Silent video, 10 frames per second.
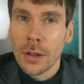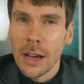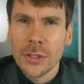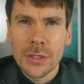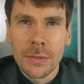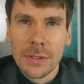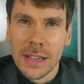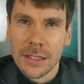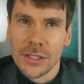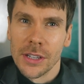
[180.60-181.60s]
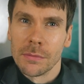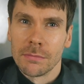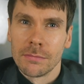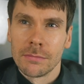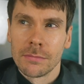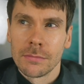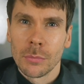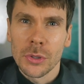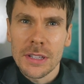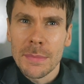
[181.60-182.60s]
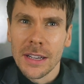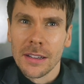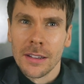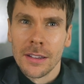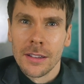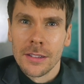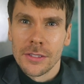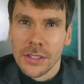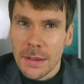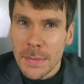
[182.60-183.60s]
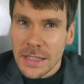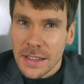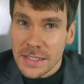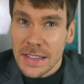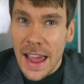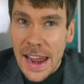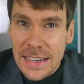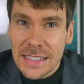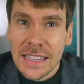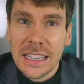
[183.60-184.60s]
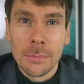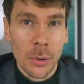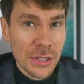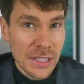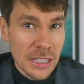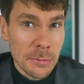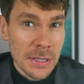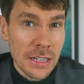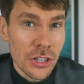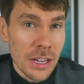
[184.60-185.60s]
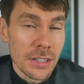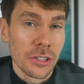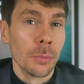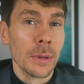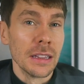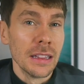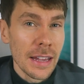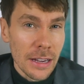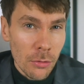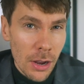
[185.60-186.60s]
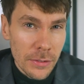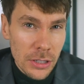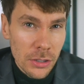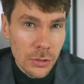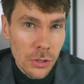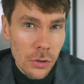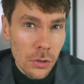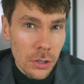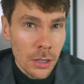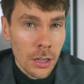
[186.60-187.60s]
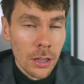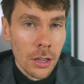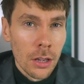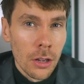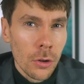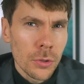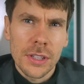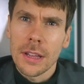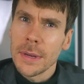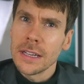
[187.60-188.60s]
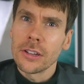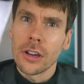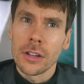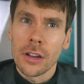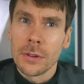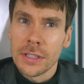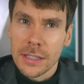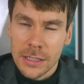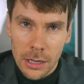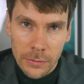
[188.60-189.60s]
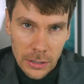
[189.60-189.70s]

How useful is that to you? What does it mean? Do they mean that there's an 18.6% chance that you'll be late arriving in New York? Or do they mean you're going to go into the side of a